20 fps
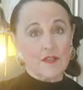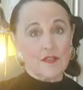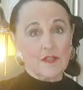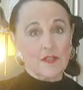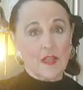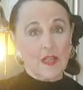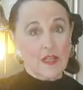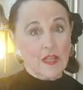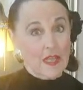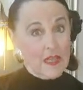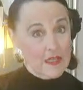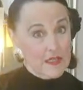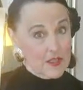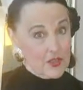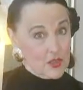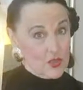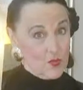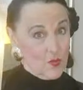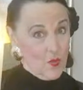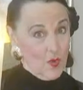the
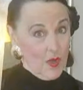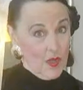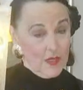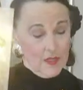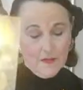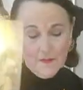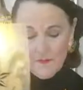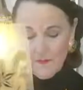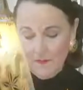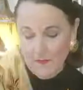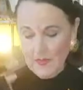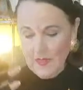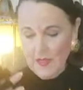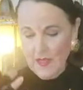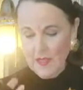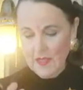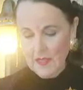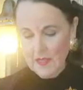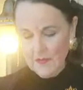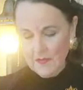latest one
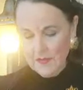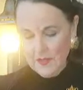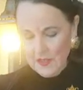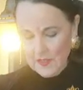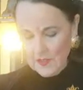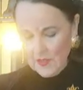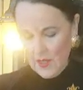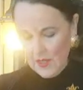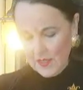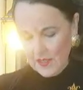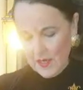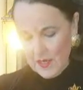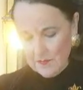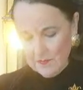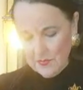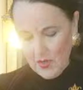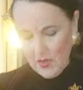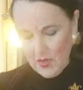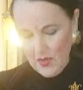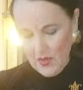that got
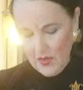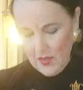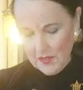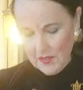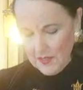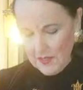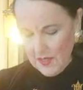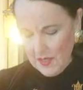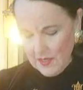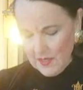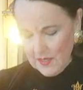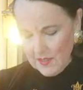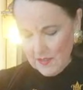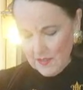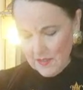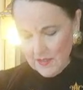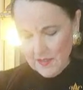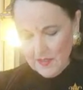up on